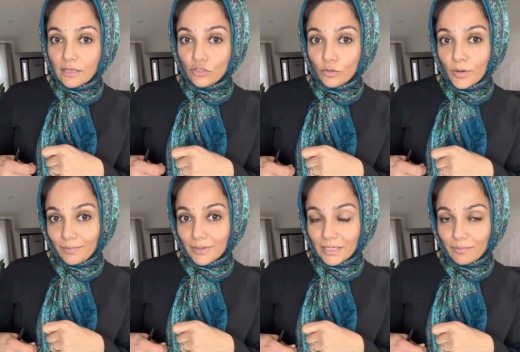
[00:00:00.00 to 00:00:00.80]
your
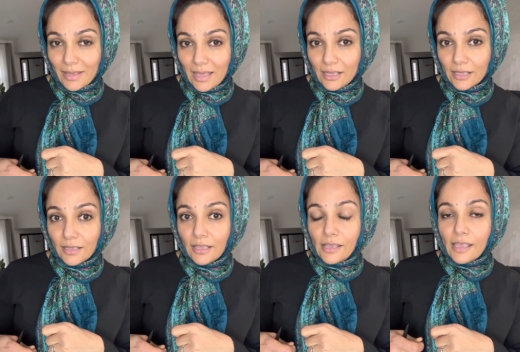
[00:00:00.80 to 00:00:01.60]
property back,
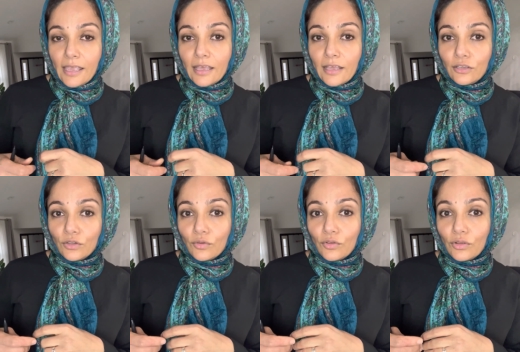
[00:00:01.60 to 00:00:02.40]
and
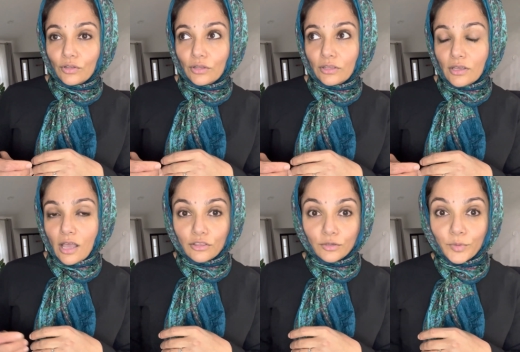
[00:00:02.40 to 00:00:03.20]
the
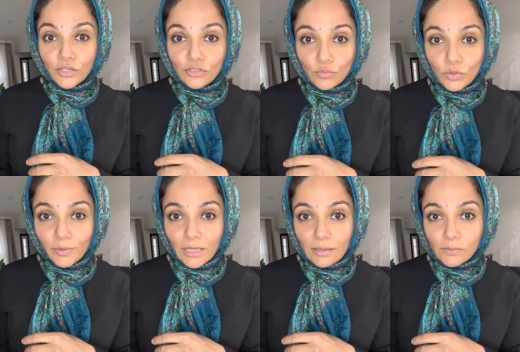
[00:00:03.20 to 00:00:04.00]
other person would
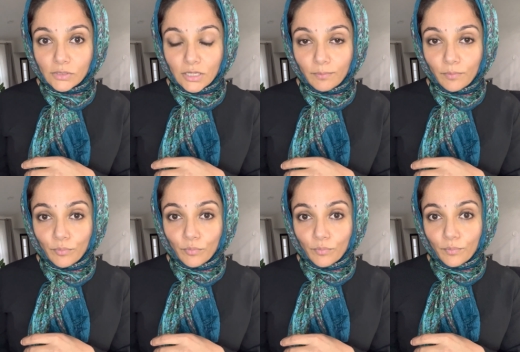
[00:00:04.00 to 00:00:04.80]
be able to
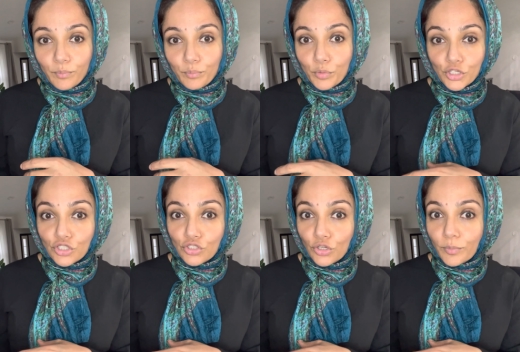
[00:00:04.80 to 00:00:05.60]

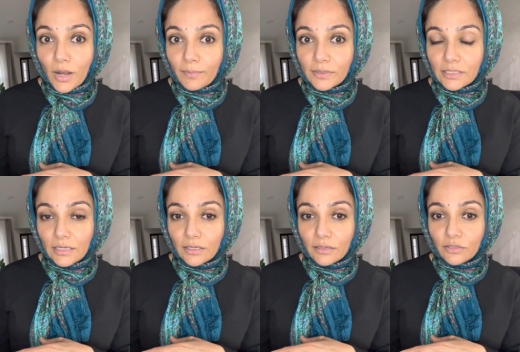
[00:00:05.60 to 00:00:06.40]
purchase your
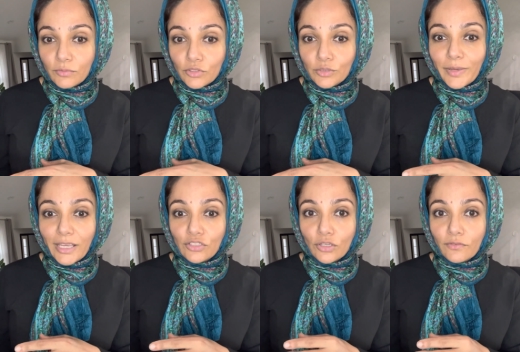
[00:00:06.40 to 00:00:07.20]
property just
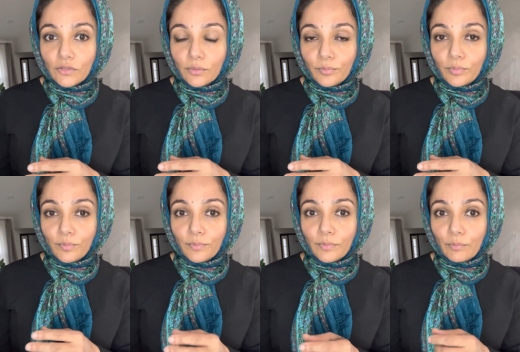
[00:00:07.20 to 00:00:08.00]
based off the
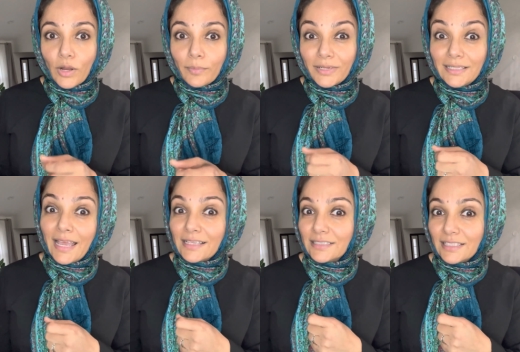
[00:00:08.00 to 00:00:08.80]
property
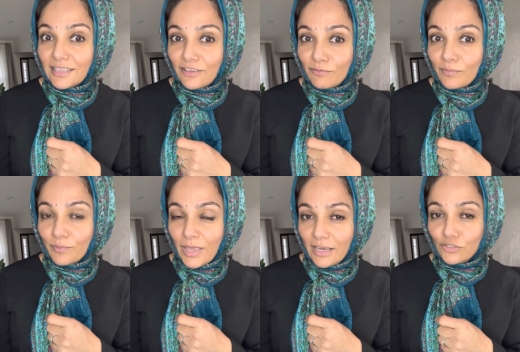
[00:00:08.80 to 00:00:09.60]
taxes that they've
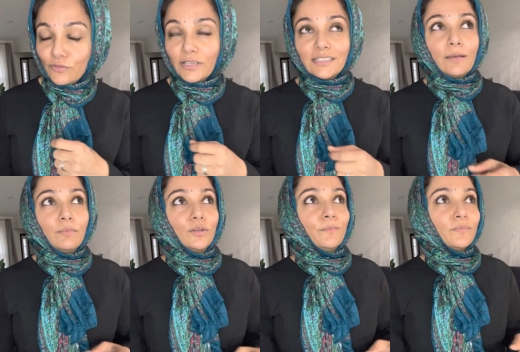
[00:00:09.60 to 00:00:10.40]
paid. So for example,